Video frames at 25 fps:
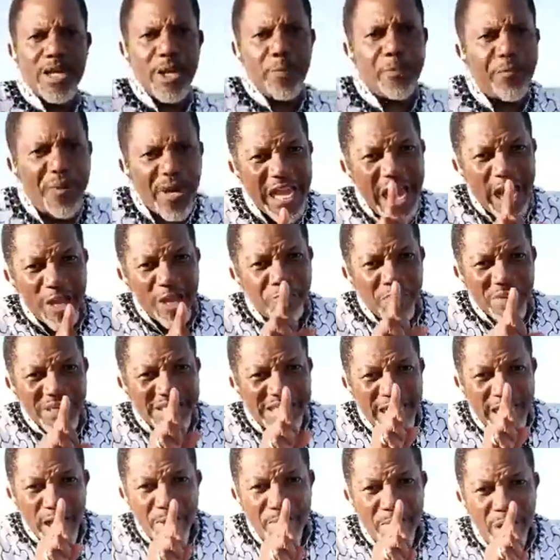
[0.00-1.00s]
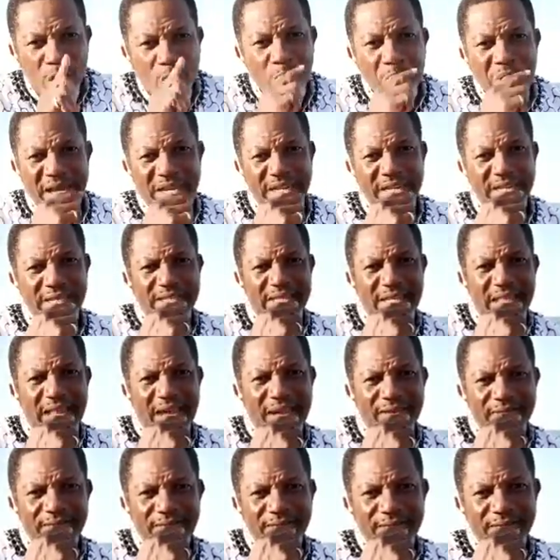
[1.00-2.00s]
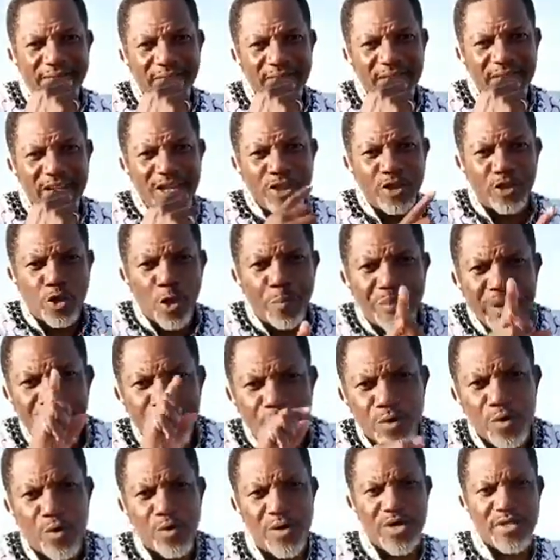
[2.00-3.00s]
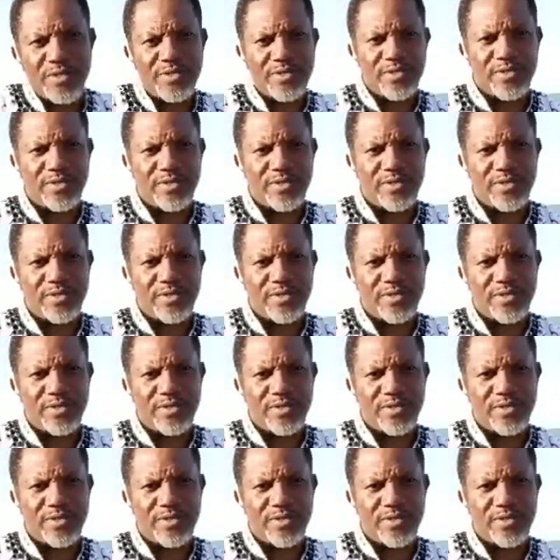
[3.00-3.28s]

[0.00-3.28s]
The biggest mistake a man will make in his life is to be ignorant.